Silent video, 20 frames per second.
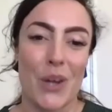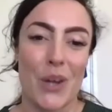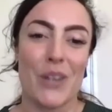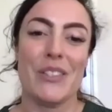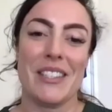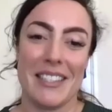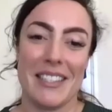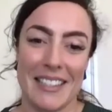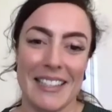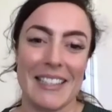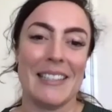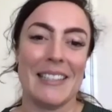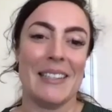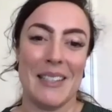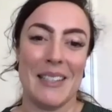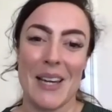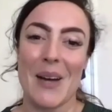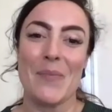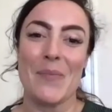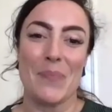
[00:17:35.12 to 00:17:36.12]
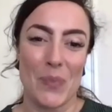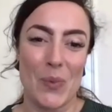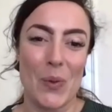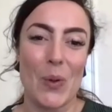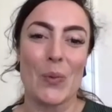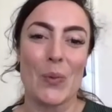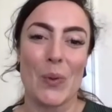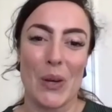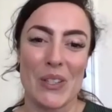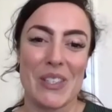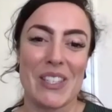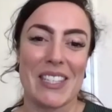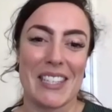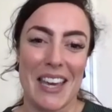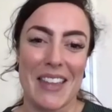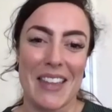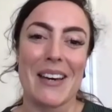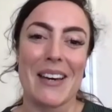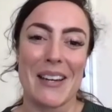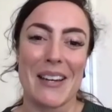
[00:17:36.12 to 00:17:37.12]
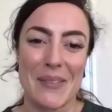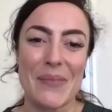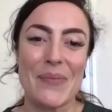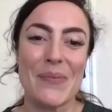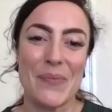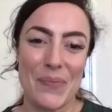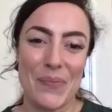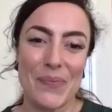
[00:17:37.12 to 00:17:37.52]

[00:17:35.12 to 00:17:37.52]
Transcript: totally. Yeah, yeah all work yeah. together.